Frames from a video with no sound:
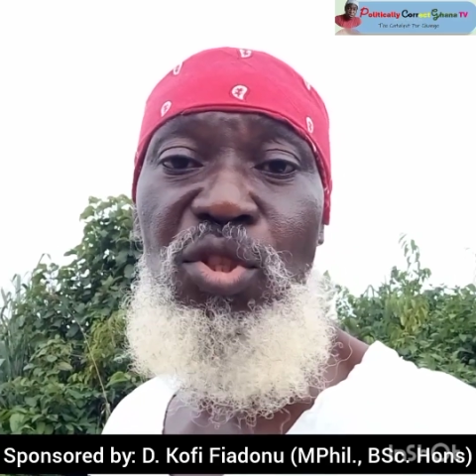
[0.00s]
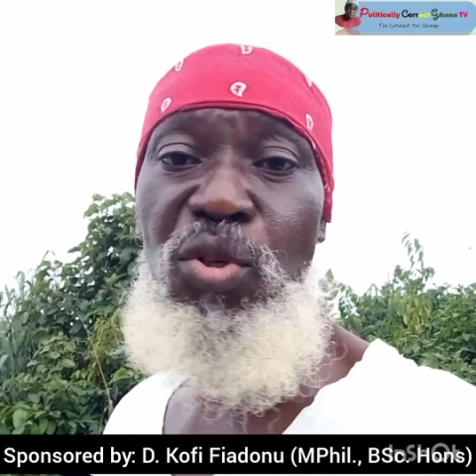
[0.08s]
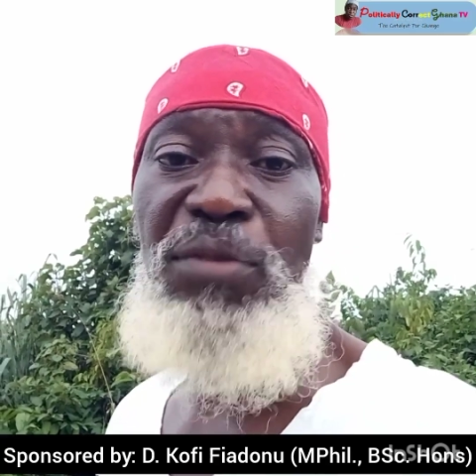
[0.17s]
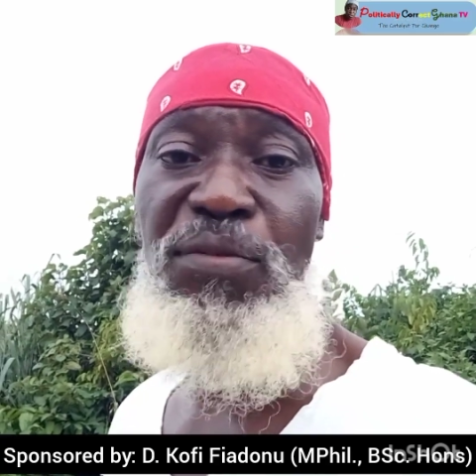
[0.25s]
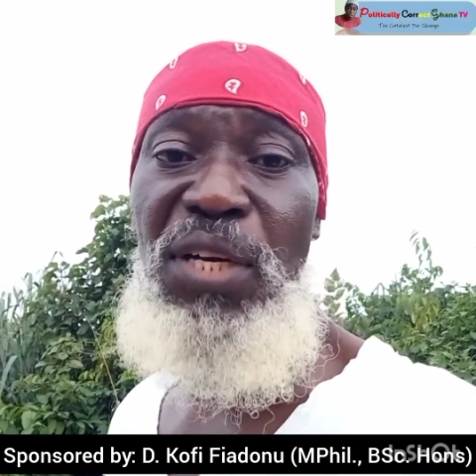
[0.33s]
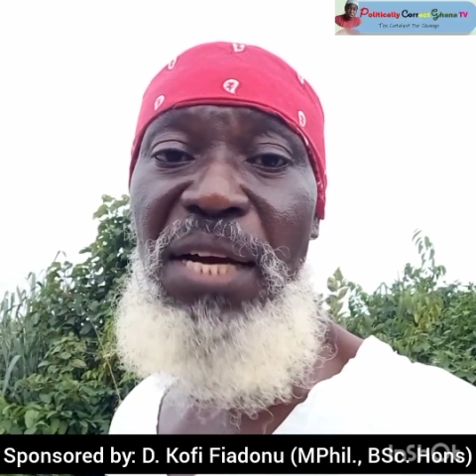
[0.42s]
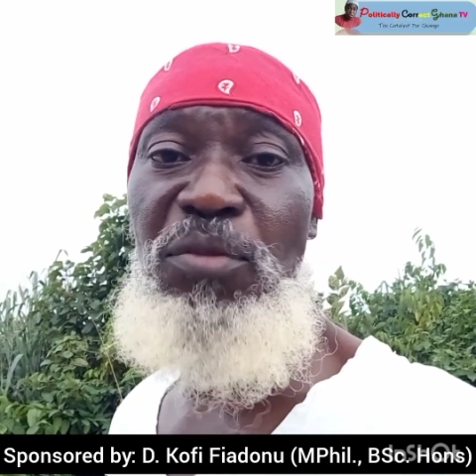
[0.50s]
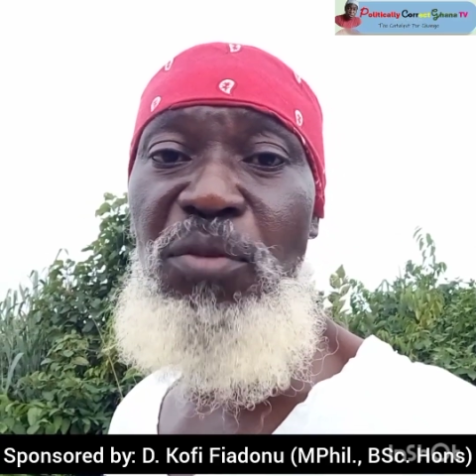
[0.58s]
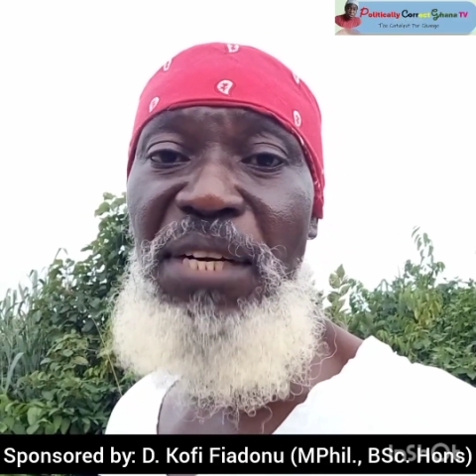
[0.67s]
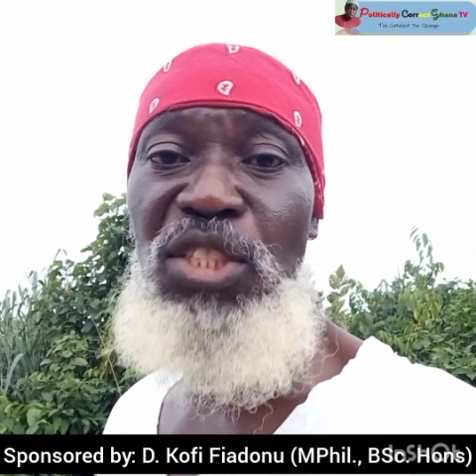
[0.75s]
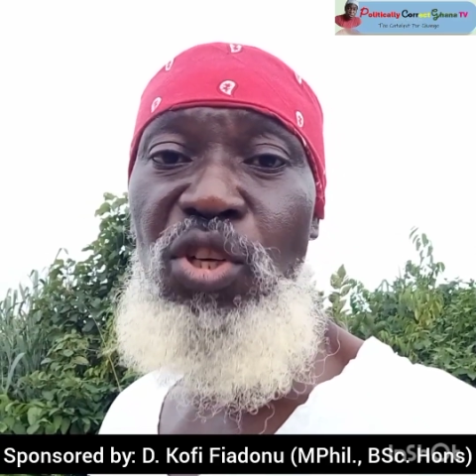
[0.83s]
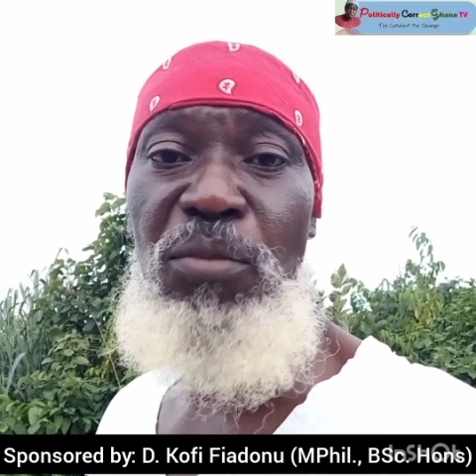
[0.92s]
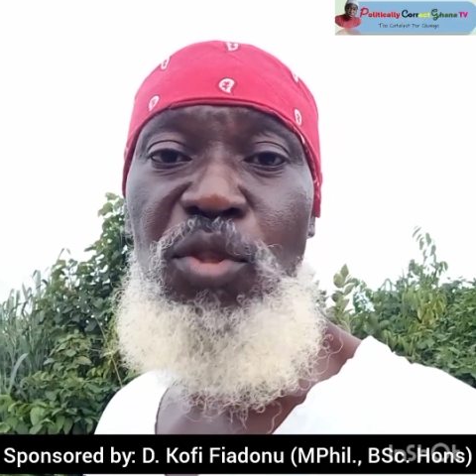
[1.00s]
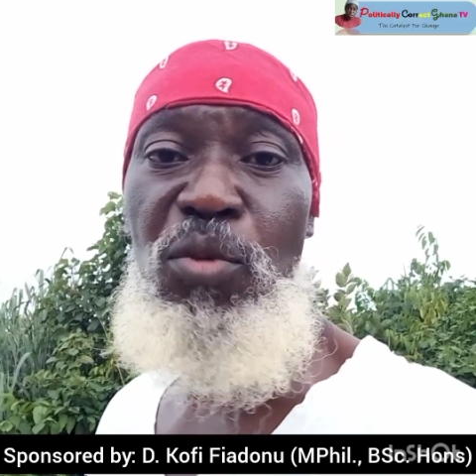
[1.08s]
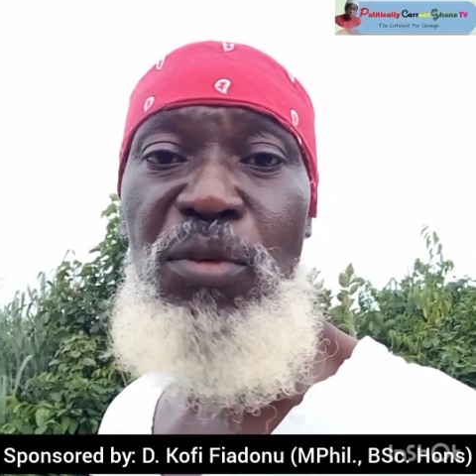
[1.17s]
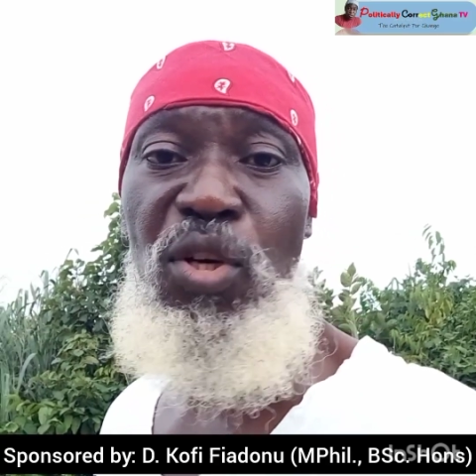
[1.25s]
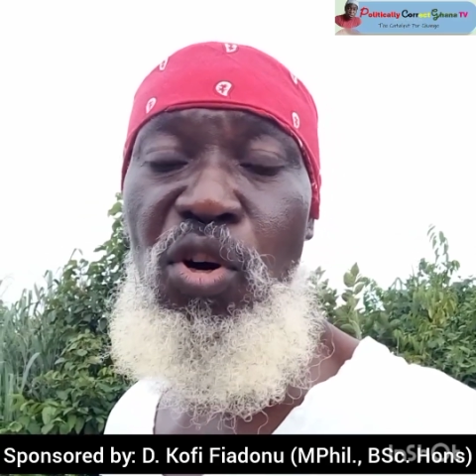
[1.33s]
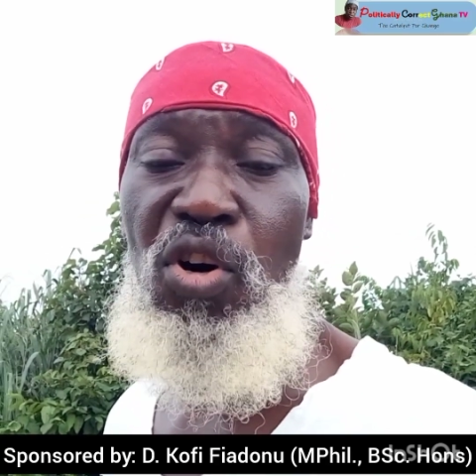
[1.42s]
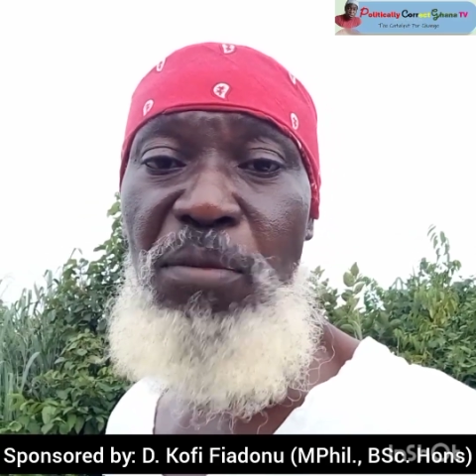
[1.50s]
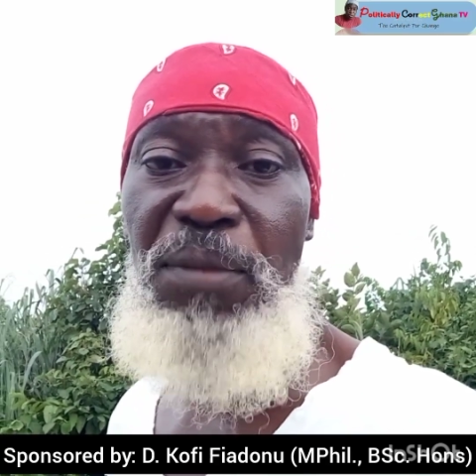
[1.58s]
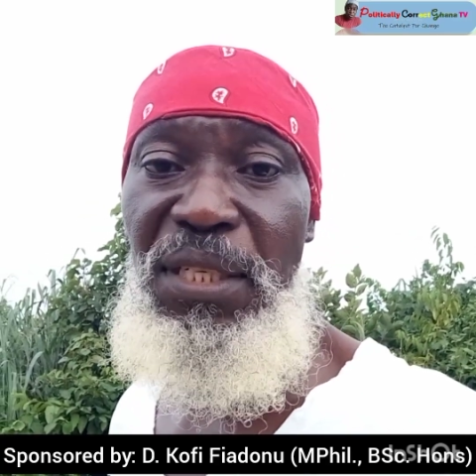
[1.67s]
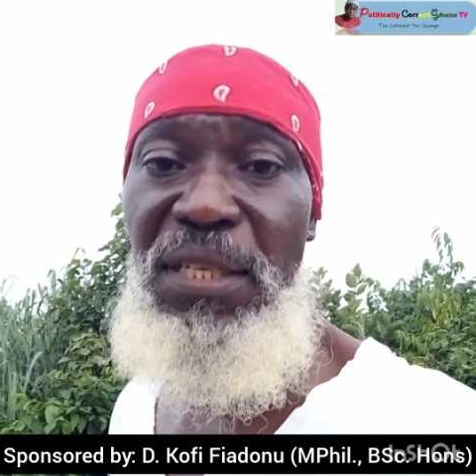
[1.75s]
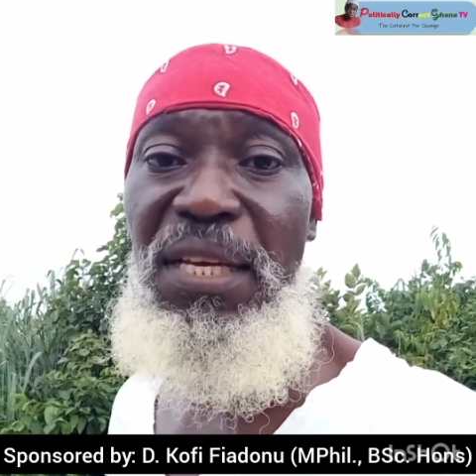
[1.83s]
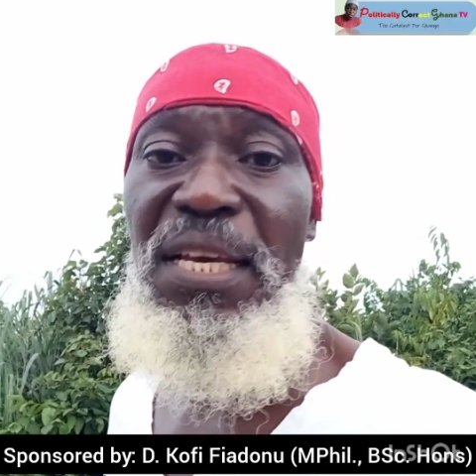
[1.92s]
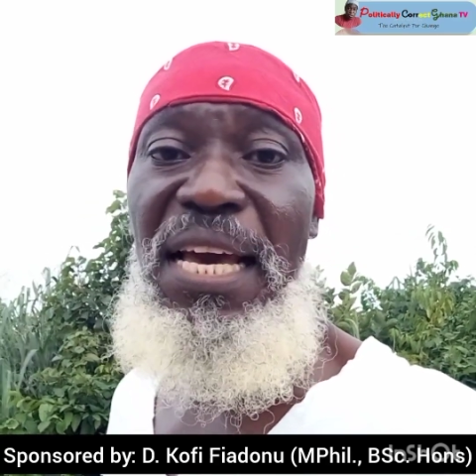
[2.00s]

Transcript: So if you come to my job, you will be corrupted.